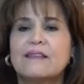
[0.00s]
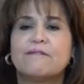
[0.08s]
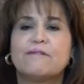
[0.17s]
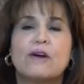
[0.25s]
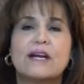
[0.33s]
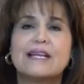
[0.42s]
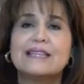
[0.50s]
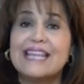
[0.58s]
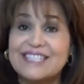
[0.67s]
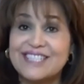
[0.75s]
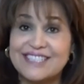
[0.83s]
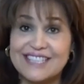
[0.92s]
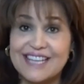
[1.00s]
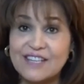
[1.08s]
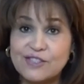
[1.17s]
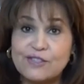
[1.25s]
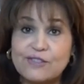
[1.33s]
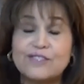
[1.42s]
The Florida
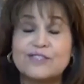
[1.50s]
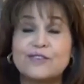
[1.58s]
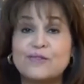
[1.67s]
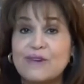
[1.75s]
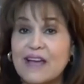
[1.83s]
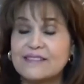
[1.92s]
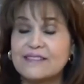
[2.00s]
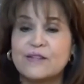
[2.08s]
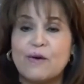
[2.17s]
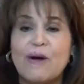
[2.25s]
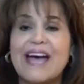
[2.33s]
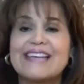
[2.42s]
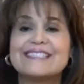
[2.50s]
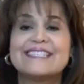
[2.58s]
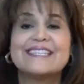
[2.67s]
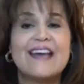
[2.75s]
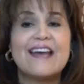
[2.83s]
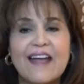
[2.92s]
legislature, so you guys know,
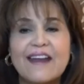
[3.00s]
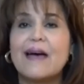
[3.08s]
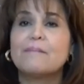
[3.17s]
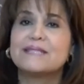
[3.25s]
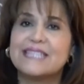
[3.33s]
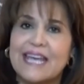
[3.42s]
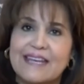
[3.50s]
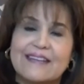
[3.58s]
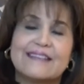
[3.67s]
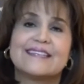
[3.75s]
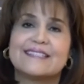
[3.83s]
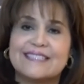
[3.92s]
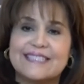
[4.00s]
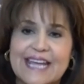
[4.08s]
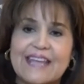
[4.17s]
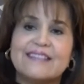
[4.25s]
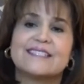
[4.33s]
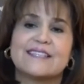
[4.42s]
has not updated the
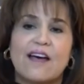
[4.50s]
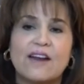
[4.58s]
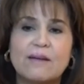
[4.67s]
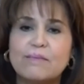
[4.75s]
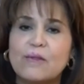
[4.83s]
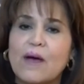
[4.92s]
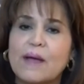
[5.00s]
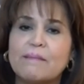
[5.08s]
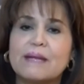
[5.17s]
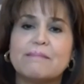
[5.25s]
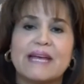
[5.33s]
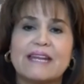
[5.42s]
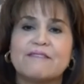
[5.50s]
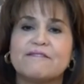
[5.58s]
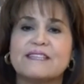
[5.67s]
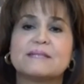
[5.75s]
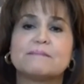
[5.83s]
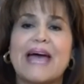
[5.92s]
state's unemployment
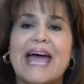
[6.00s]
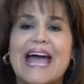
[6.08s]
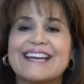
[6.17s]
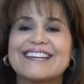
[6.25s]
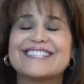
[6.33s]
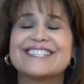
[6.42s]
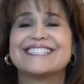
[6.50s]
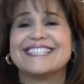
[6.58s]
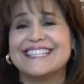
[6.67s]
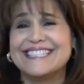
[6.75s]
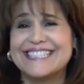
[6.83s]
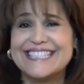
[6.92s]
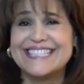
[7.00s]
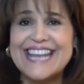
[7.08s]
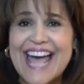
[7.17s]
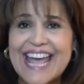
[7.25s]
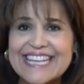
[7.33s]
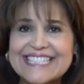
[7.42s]
benefits package since
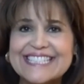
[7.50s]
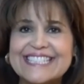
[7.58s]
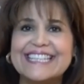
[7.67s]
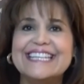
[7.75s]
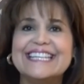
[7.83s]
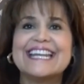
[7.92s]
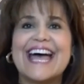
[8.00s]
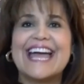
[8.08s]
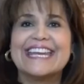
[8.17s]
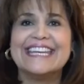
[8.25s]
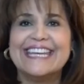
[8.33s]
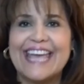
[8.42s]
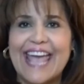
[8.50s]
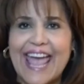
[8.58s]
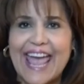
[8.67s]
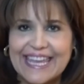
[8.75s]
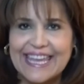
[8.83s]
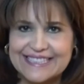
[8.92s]

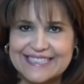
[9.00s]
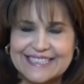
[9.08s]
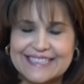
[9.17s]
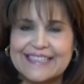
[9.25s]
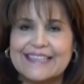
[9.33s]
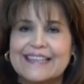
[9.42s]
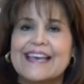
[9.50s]
1998.